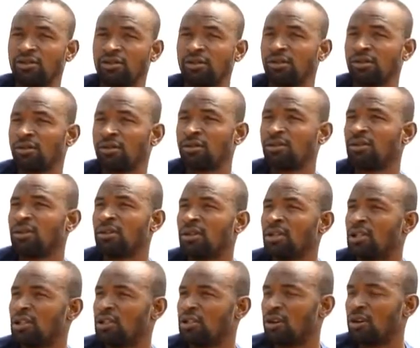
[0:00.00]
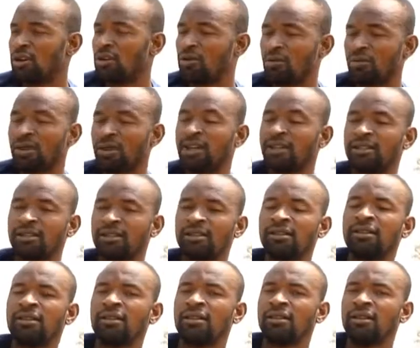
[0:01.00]
So some women
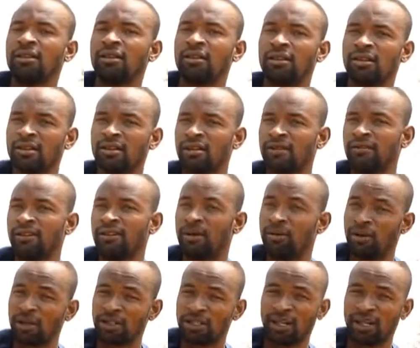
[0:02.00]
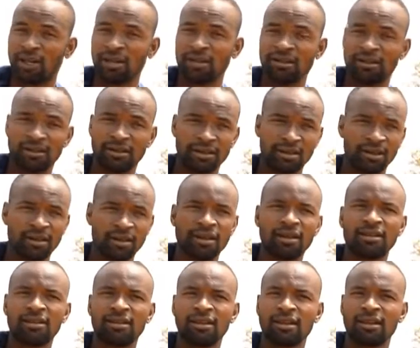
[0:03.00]
give the water
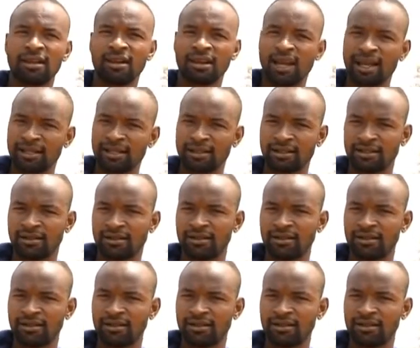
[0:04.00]
and the grass